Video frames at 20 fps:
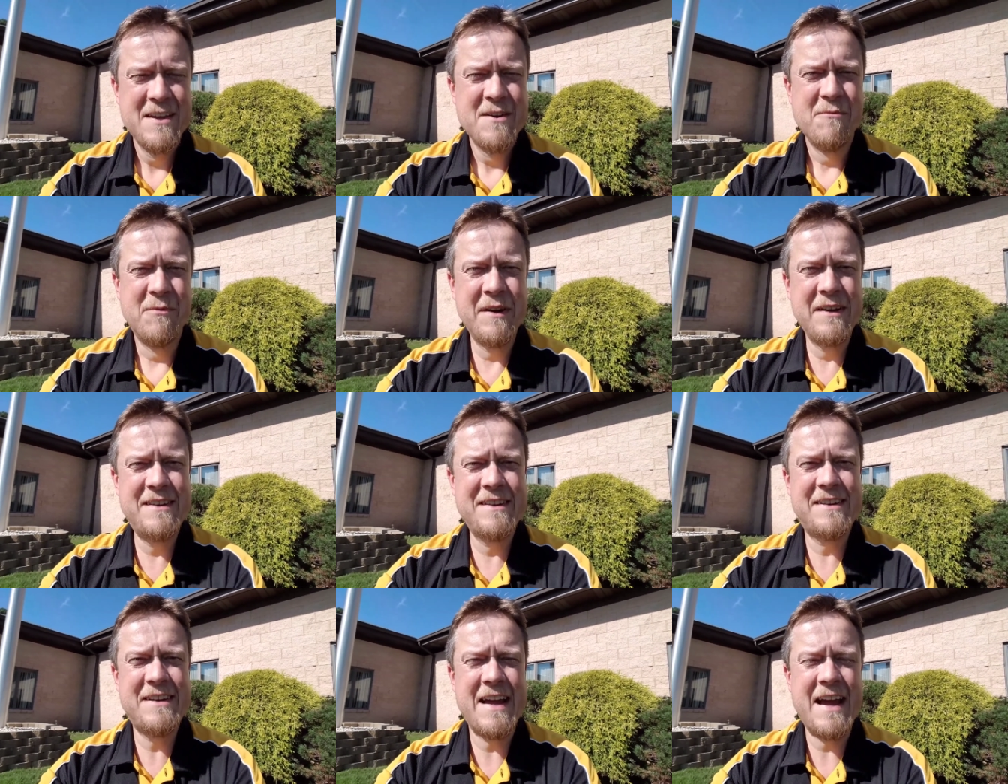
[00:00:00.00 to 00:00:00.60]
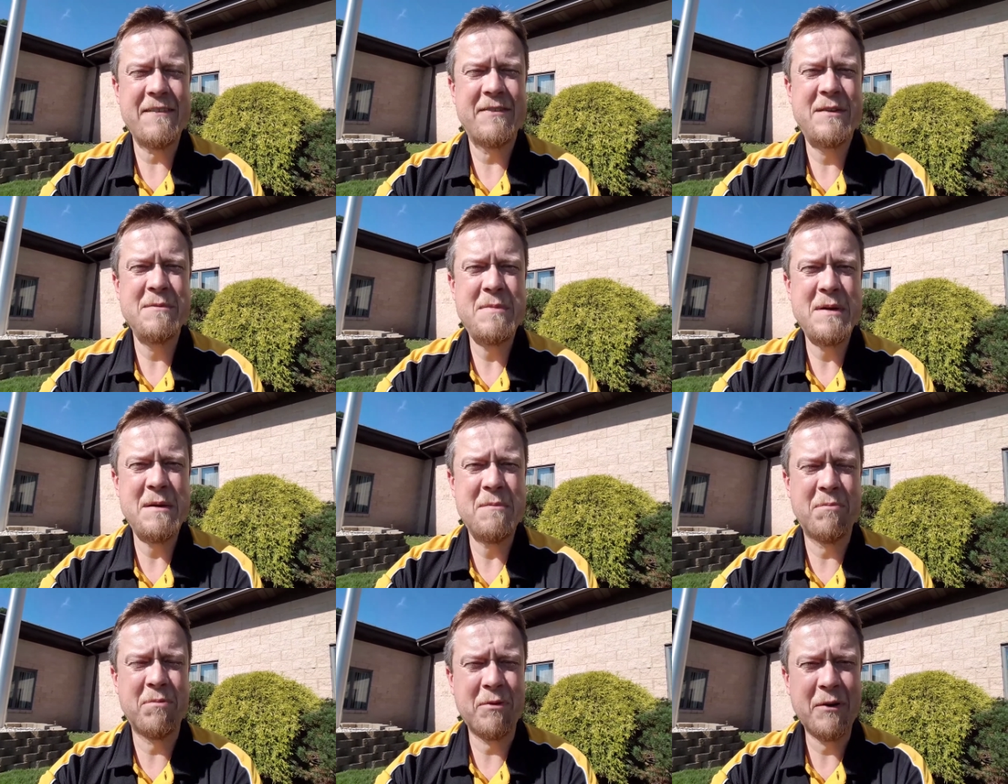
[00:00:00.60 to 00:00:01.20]
We just have to
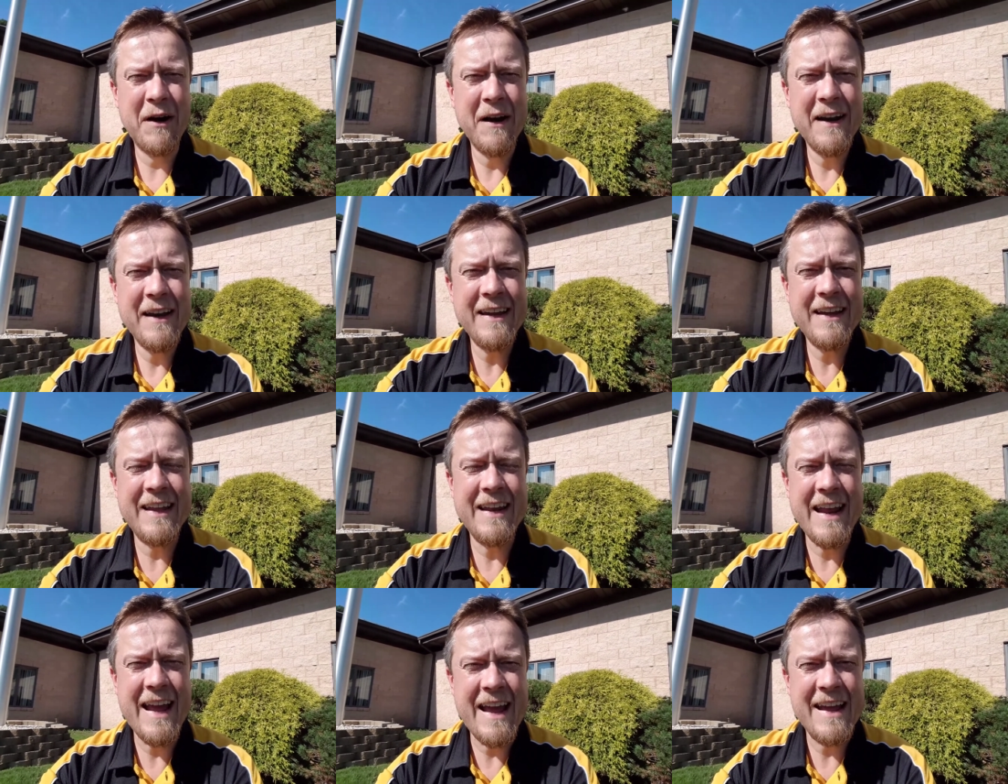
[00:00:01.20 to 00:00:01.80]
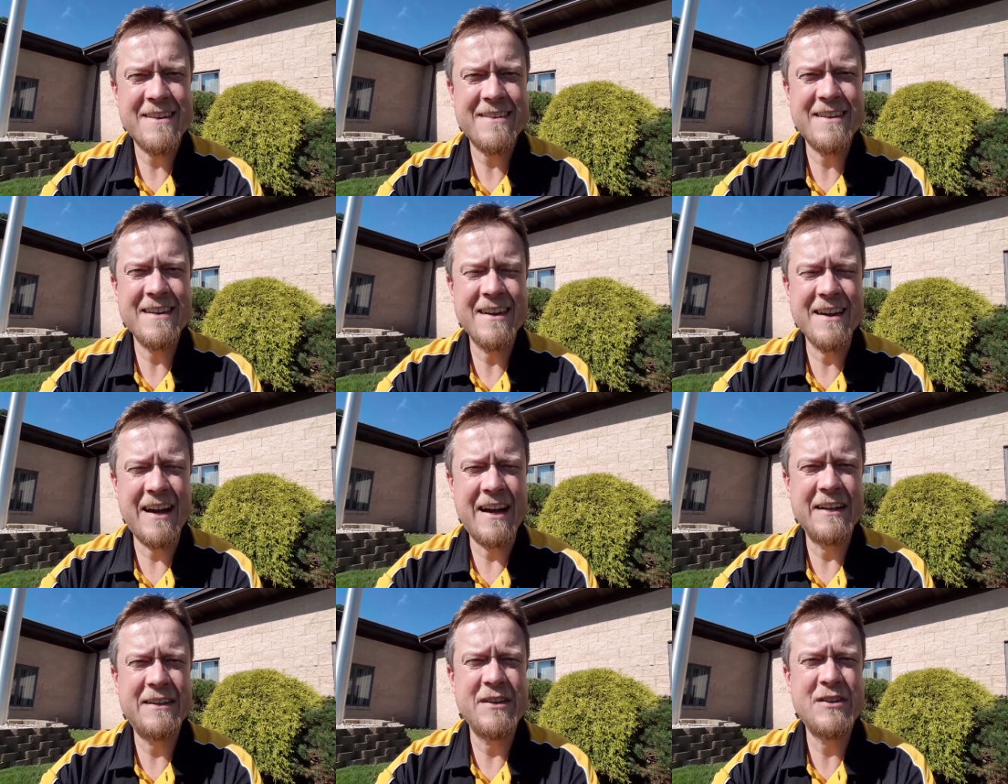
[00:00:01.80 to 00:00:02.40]
be praying and asking
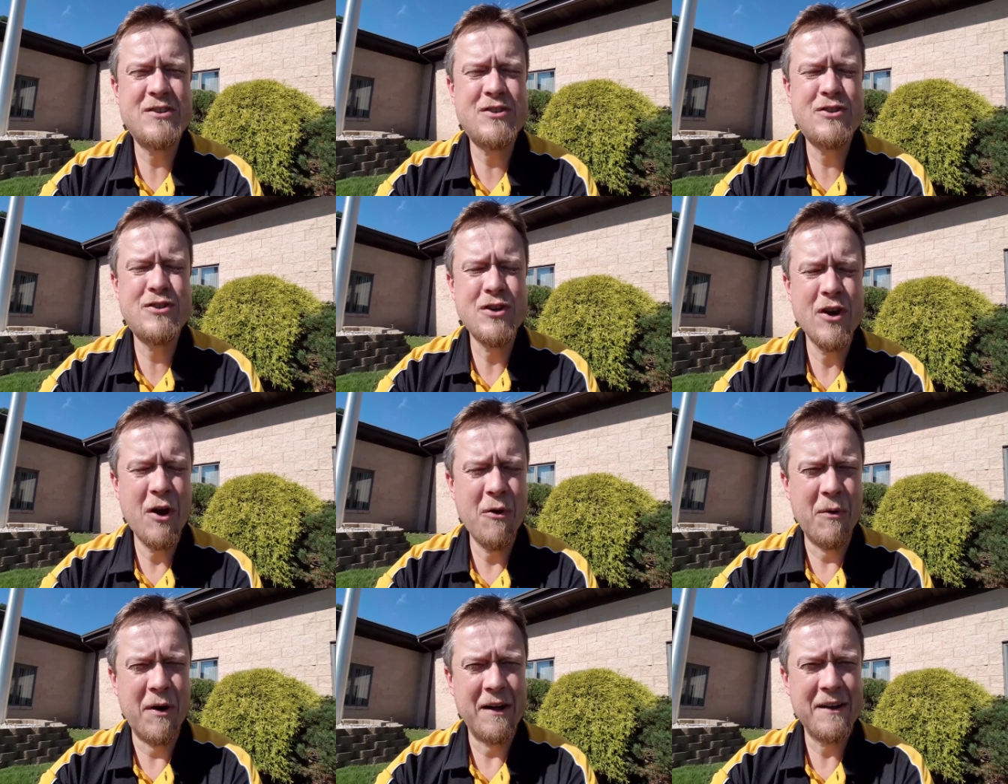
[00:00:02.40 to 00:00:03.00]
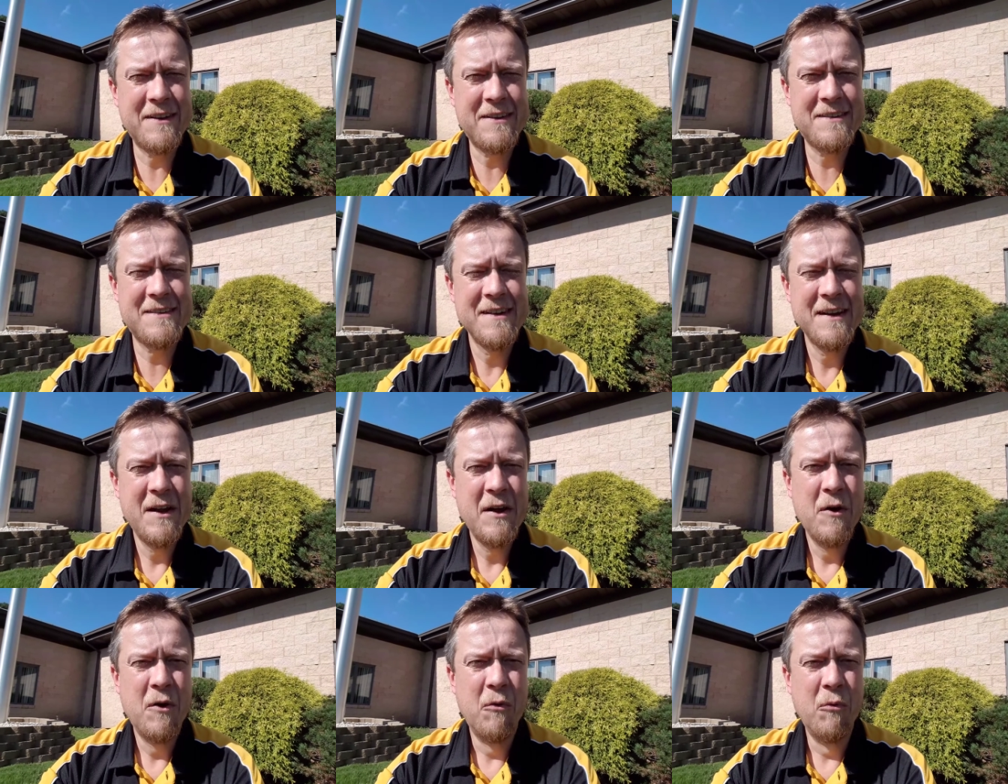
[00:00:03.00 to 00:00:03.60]
God to show us
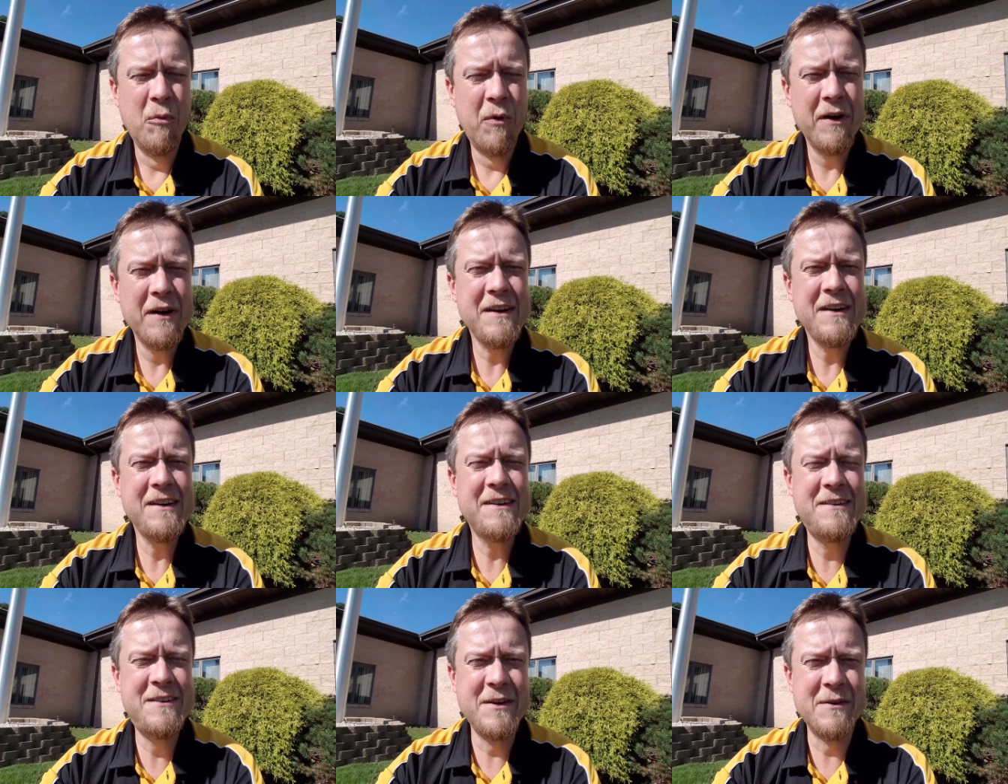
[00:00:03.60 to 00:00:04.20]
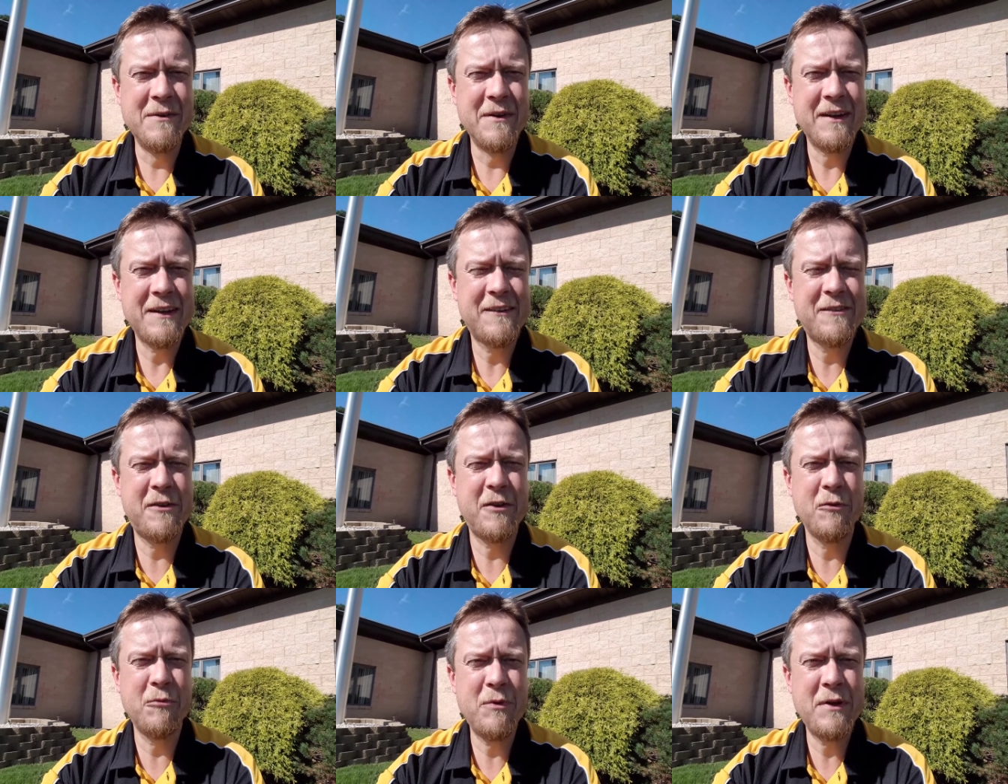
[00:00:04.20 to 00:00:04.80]
what He's doing
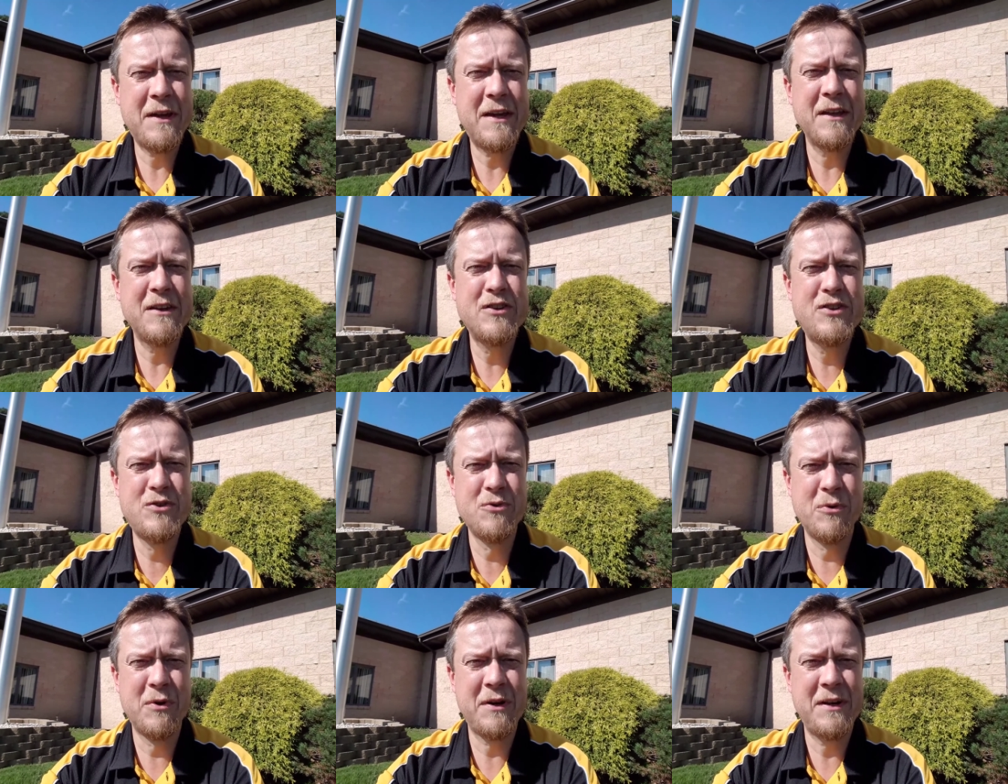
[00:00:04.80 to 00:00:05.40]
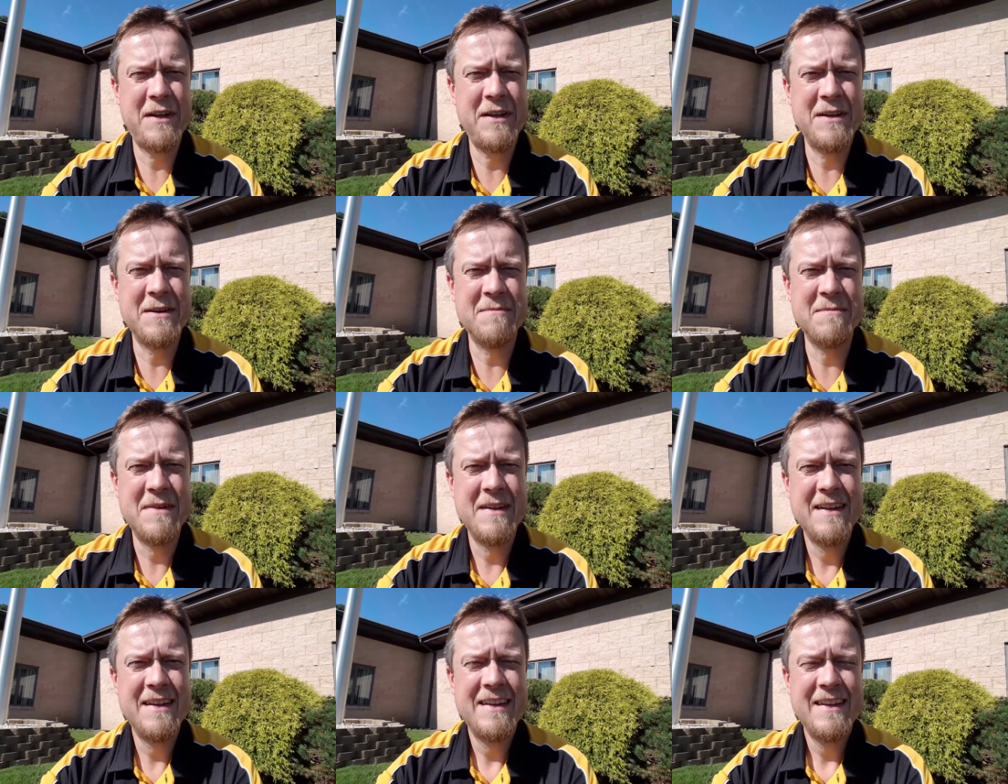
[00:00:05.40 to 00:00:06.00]
so that we can join Him